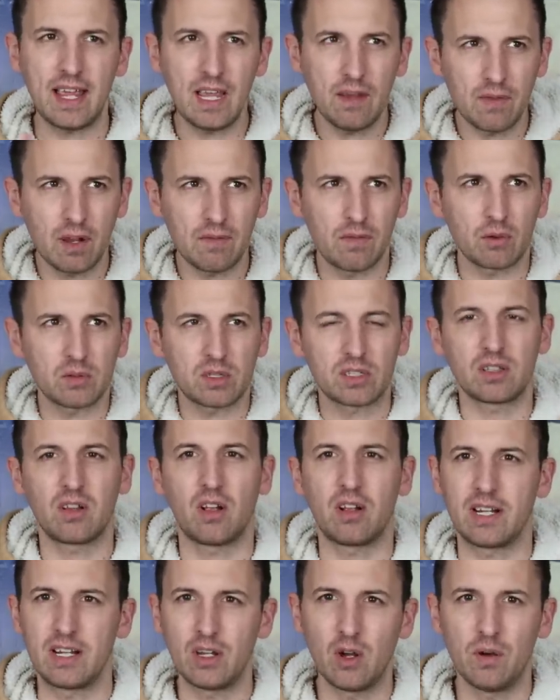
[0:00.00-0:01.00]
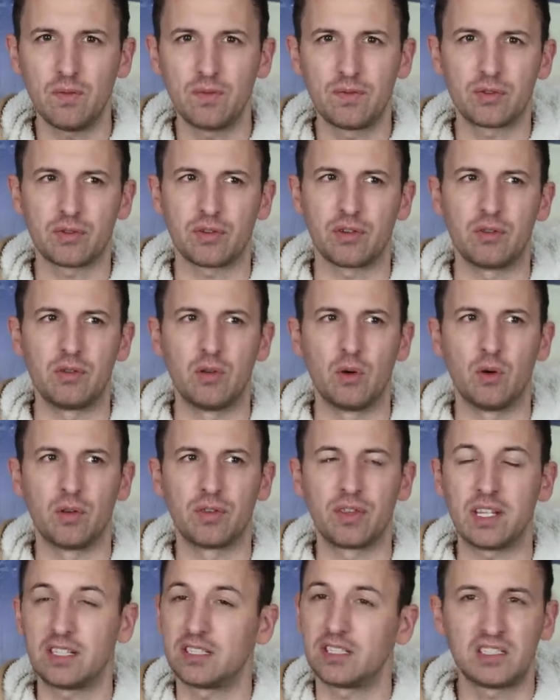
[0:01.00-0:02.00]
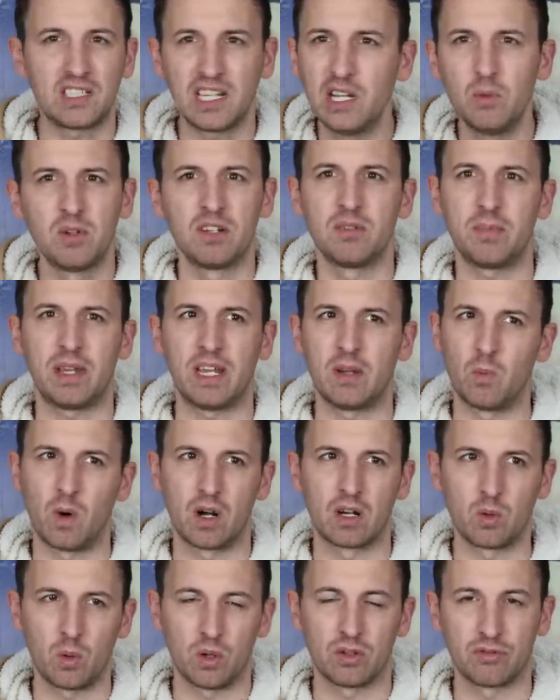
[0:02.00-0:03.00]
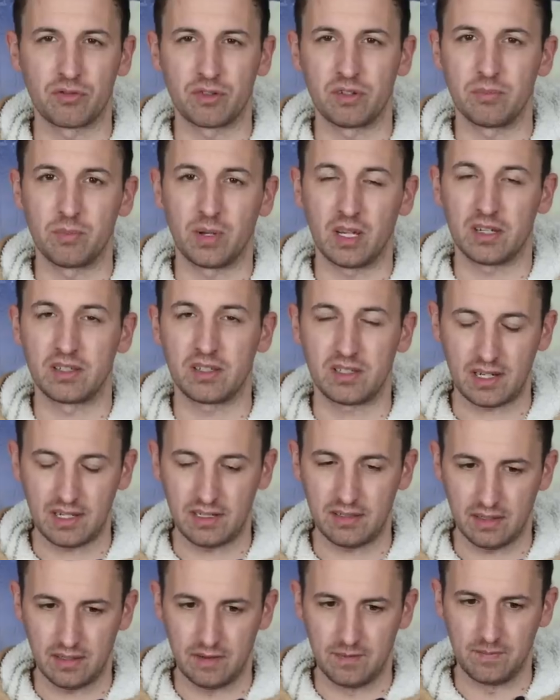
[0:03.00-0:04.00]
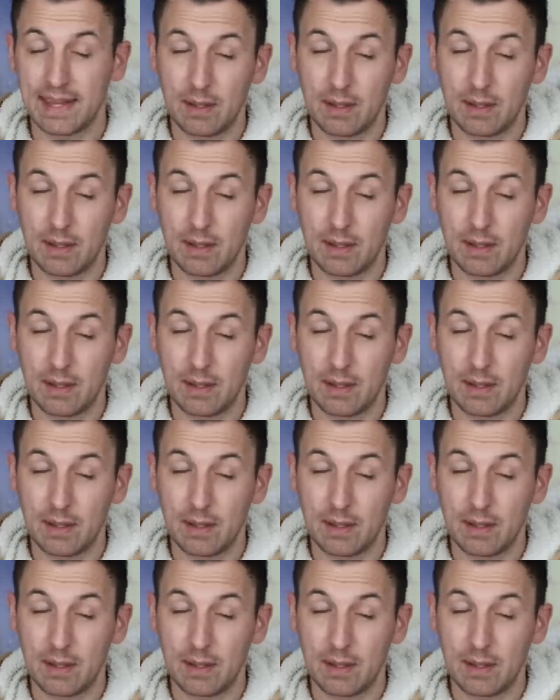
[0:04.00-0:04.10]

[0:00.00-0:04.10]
Even if it was slightly off True North, it still wouldn't be in one quadrant per season.